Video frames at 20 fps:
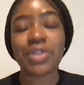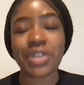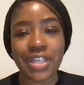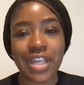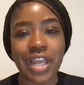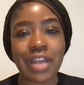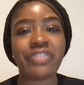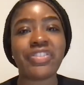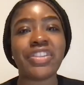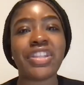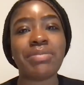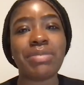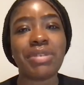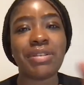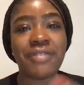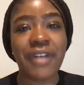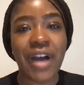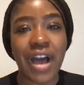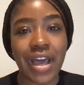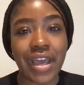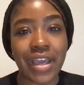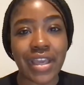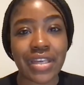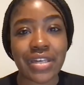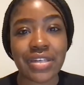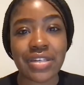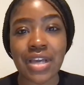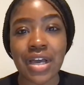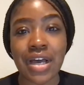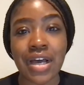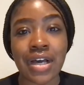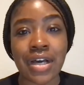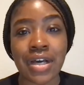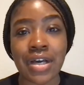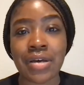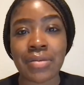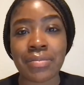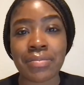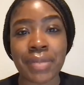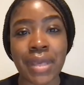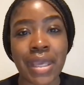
can definitely be fined, um,